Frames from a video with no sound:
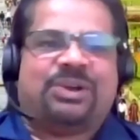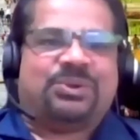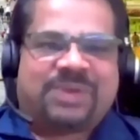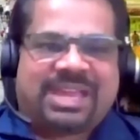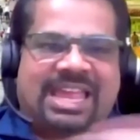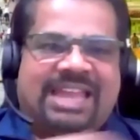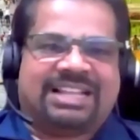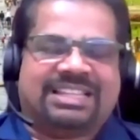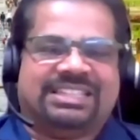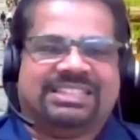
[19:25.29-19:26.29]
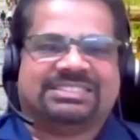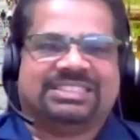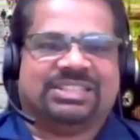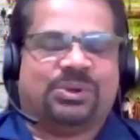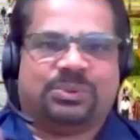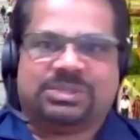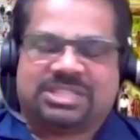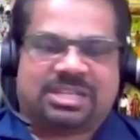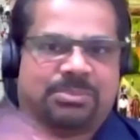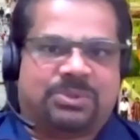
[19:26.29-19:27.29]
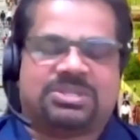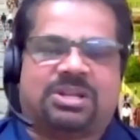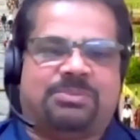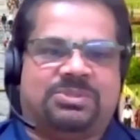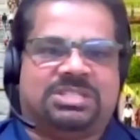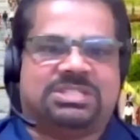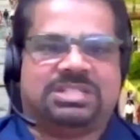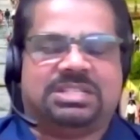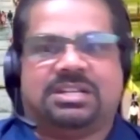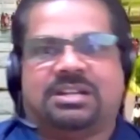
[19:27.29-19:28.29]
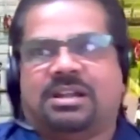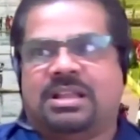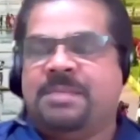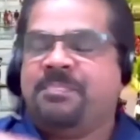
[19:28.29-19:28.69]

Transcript: How do I handle this? Is there a postdoc position here?